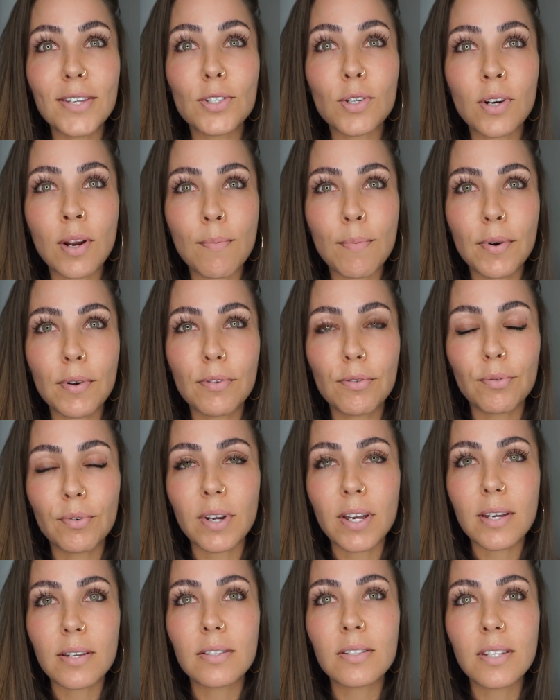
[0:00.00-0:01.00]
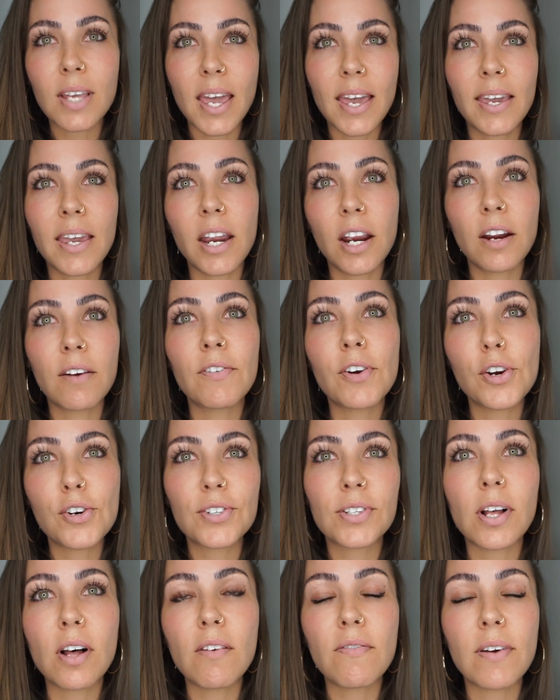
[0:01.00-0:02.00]
so number 3 is take care of
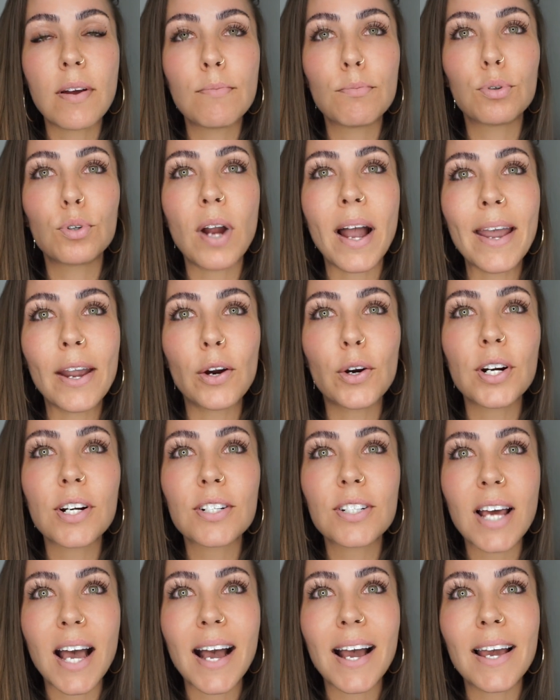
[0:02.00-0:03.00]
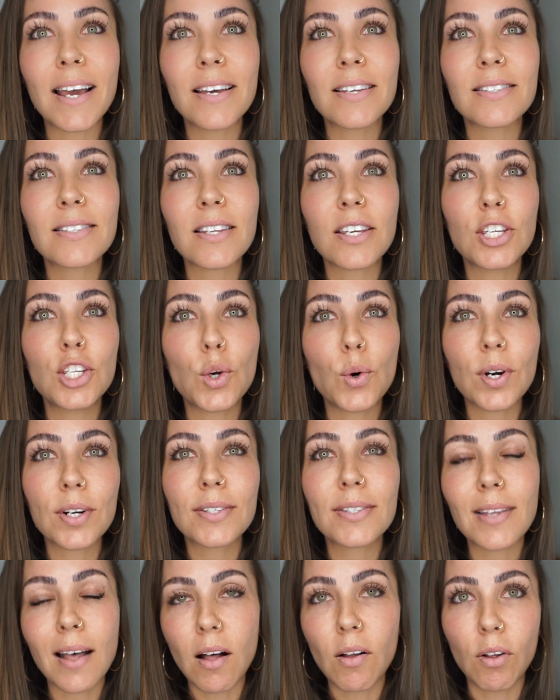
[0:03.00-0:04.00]
yourself and prioritize
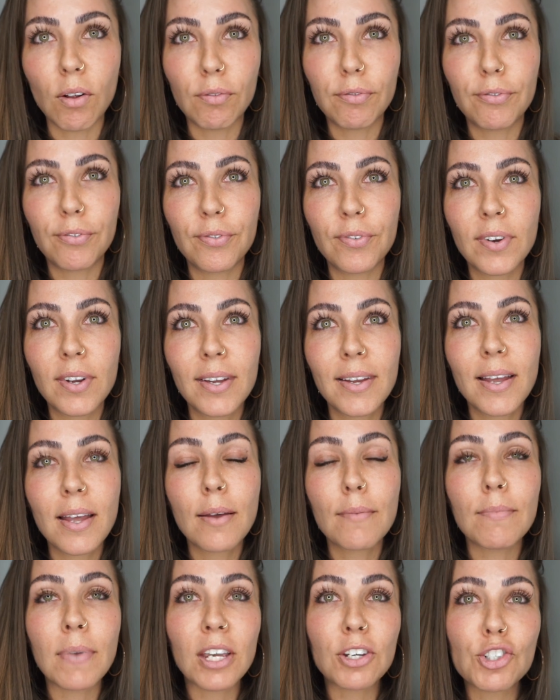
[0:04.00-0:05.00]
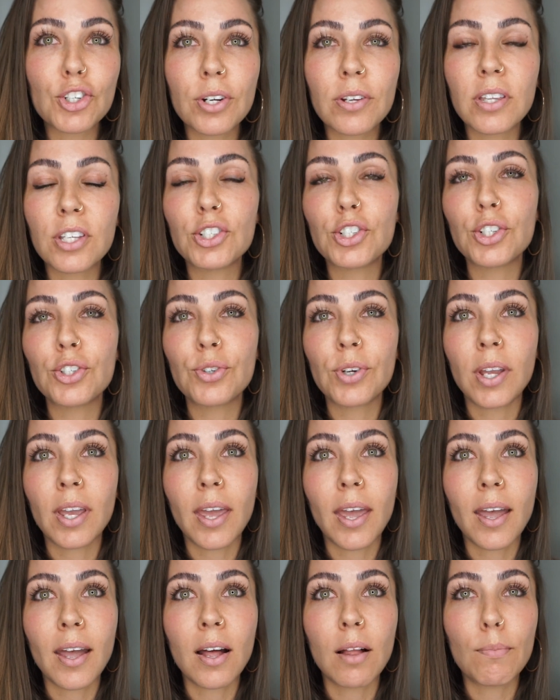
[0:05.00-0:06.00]
yourself. Make sure that you're
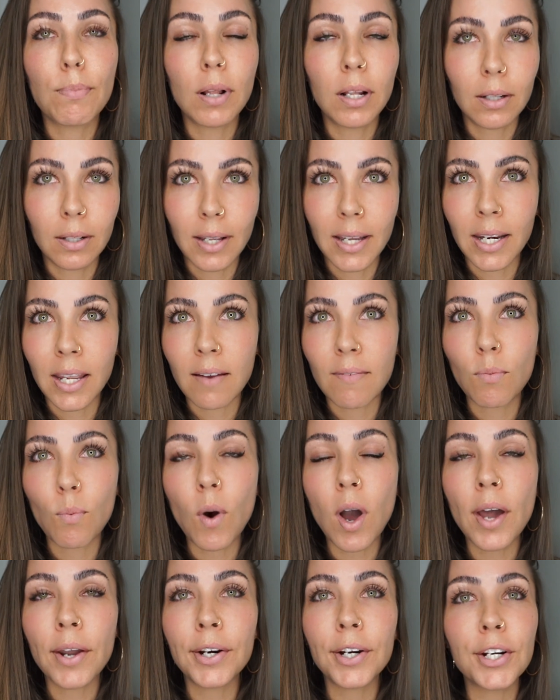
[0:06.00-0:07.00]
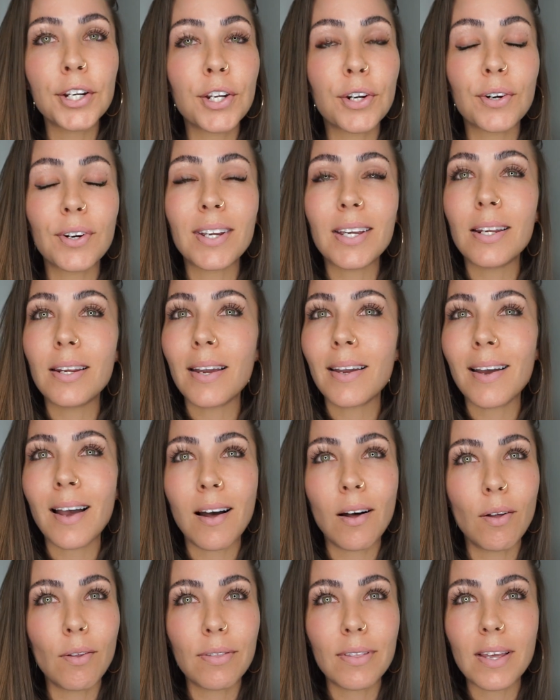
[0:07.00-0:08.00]
drinking plenty of water, you're eating
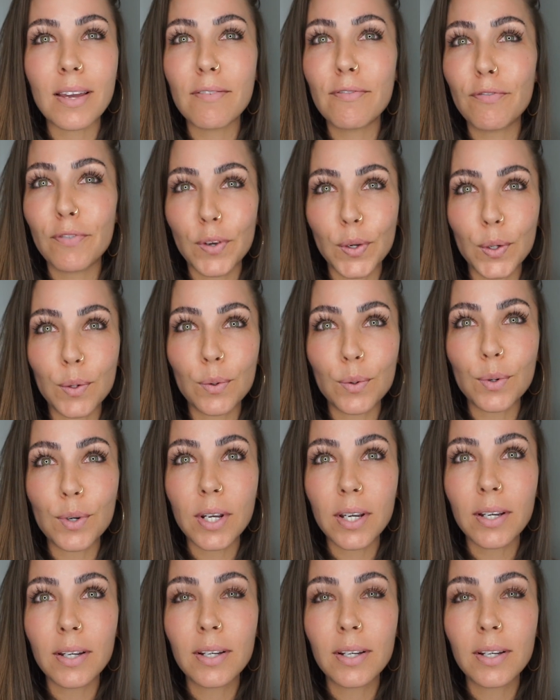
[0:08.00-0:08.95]
healthy food,